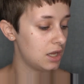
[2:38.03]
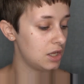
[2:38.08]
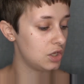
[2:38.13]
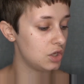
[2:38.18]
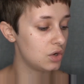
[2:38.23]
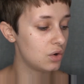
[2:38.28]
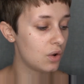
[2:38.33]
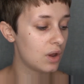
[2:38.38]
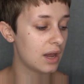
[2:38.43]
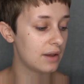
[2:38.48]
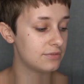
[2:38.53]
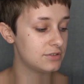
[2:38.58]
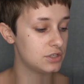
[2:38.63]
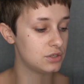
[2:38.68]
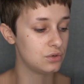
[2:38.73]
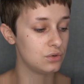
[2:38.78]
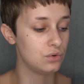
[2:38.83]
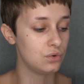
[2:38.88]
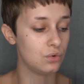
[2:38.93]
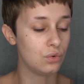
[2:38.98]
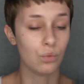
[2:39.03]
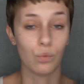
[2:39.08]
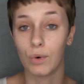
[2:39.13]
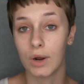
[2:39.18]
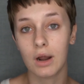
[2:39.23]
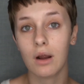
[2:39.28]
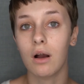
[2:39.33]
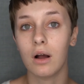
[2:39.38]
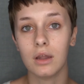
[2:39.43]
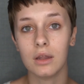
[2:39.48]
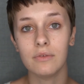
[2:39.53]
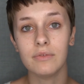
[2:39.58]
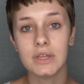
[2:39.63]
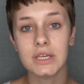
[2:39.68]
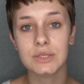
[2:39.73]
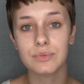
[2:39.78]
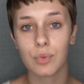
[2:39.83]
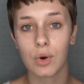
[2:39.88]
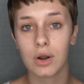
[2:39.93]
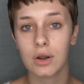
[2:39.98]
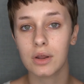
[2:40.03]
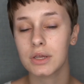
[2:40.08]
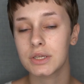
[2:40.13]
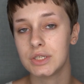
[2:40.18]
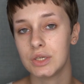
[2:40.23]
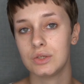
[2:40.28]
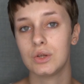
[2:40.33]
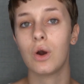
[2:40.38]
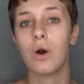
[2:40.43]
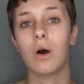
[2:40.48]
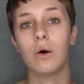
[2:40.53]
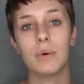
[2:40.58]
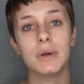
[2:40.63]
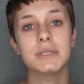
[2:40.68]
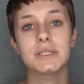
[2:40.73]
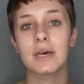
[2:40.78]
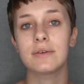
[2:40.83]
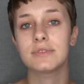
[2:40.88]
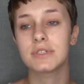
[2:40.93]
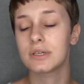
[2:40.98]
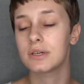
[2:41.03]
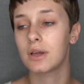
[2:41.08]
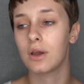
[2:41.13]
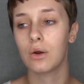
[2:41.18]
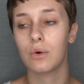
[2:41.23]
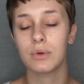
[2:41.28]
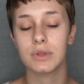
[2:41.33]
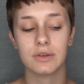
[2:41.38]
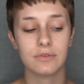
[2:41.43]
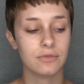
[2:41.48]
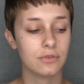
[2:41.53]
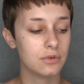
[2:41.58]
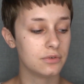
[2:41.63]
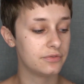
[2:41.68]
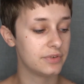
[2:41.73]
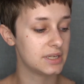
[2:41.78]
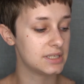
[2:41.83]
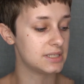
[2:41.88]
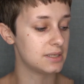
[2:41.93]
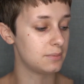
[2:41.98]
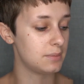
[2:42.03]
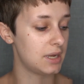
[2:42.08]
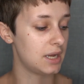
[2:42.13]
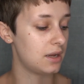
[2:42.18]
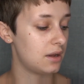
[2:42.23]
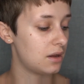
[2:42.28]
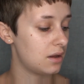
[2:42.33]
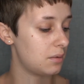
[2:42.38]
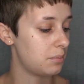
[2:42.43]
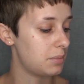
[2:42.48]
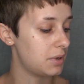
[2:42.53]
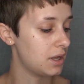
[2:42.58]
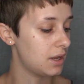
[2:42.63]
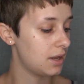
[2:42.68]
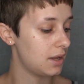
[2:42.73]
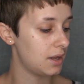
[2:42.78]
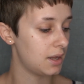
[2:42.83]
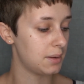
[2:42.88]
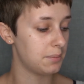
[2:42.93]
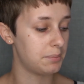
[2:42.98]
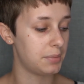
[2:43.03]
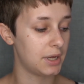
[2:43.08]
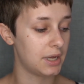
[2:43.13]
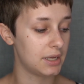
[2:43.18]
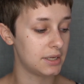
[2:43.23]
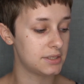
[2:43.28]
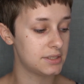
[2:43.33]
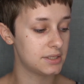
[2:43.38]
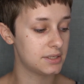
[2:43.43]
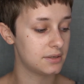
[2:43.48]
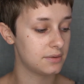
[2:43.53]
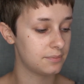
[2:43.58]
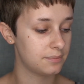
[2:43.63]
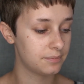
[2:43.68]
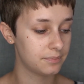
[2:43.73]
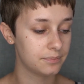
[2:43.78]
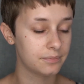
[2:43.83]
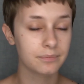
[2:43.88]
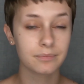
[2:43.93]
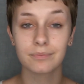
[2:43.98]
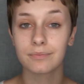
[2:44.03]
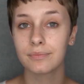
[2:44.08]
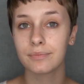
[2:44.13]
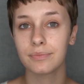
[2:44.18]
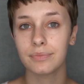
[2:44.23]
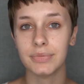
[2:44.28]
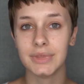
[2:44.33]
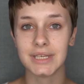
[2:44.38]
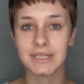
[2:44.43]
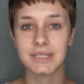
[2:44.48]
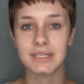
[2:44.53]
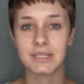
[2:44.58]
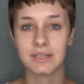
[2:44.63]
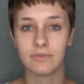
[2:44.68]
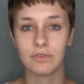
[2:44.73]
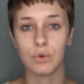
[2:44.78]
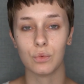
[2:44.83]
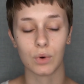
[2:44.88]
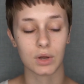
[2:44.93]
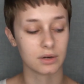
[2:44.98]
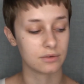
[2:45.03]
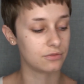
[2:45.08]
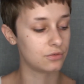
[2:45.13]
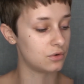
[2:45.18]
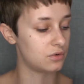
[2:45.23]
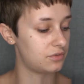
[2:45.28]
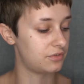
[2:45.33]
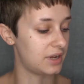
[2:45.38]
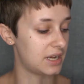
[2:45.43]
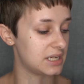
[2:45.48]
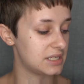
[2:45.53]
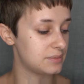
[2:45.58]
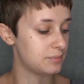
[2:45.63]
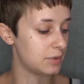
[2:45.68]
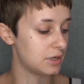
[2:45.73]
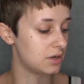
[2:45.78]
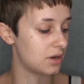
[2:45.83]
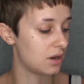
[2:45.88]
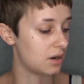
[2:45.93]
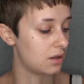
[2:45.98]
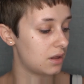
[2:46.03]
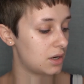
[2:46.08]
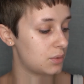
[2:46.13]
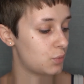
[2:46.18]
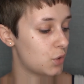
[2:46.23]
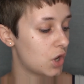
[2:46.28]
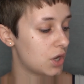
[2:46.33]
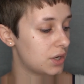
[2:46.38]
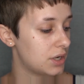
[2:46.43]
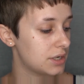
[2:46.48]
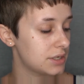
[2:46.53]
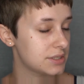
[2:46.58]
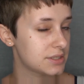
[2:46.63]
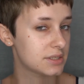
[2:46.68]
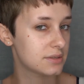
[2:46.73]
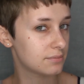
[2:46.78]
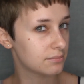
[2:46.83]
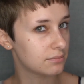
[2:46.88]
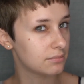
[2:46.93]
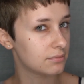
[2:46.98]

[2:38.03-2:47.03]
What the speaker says: You don't have to wear all of these products. You don't always have to go with a full face of makeup, but this is if you want a full face but not a lot of products.